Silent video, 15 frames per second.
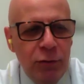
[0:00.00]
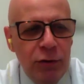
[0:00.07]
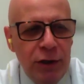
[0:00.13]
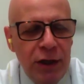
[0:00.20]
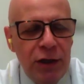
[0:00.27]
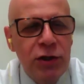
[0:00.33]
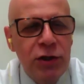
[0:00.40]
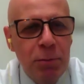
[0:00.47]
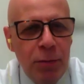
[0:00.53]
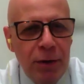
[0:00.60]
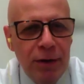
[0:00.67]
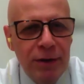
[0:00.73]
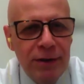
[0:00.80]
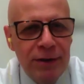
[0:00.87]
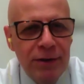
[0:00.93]
teach in
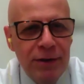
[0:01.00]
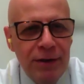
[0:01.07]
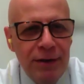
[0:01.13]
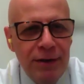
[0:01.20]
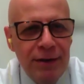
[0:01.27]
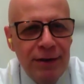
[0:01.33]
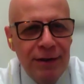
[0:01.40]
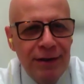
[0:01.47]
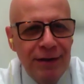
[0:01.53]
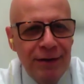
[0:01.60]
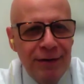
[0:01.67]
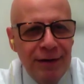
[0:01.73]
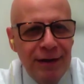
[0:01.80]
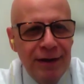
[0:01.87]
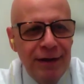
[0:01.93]
person.
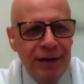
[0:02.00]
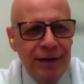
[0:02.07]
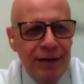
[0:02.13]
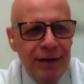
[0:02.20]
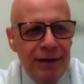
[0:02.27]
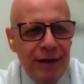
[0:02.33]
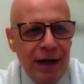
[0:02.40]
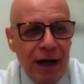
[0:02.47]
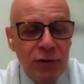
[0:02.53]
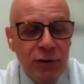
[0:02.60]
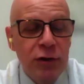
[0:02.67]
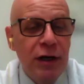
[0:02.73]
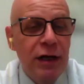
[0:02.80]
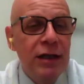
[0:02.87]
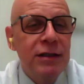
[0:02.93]

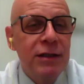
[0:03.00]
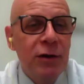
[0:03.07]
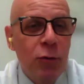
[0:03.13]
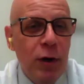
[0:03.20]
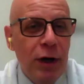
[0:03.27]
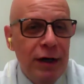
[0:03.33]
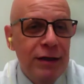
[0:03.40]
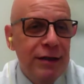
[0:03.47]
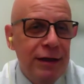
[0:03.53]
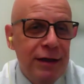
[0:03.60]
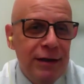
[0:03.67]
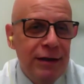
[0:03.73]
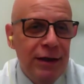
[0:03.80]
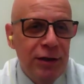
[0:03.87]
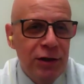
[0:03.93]
Actually, it's the way the
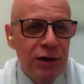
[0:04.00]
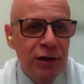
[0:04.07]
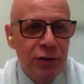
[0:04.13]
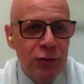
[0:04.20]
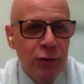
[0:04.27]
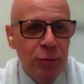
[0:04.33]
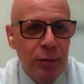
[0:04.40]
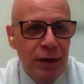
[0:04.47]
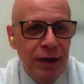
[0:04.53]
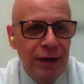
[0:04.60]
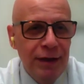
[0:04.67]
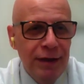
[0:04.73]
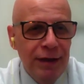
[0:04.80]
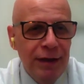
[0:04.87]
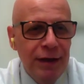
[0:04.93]
teaching should be.